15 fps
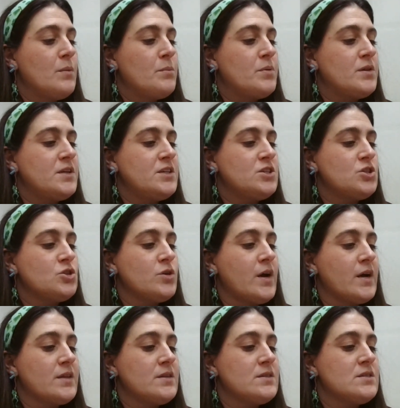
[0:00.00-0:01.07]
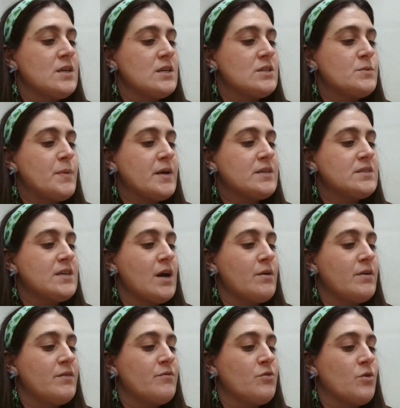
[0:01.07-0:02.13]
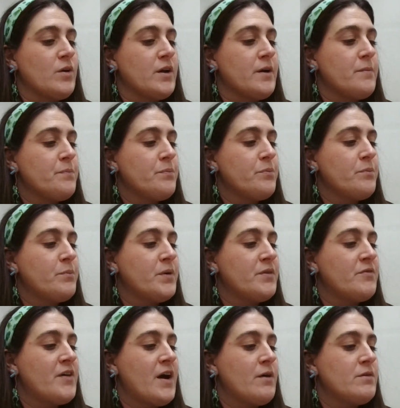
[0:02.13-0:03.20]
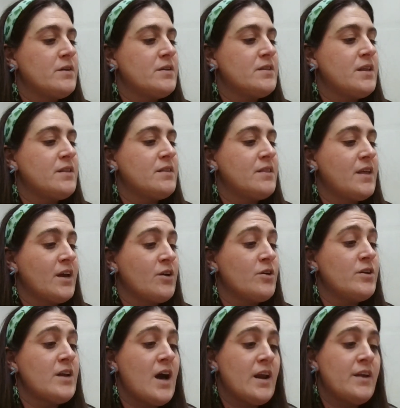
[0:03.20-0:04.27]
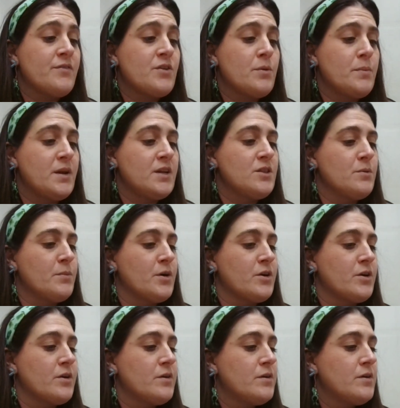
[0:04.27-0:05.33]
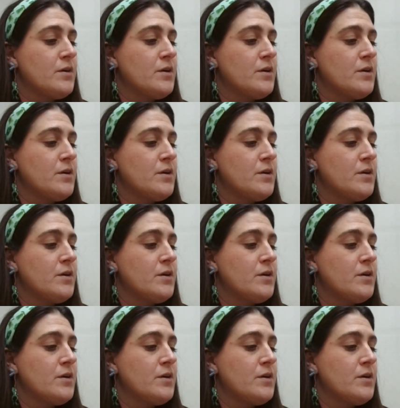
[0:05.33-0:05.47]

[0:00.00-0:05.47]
Police tracked the suspects down in Florida, but found that they could not have committed the murder.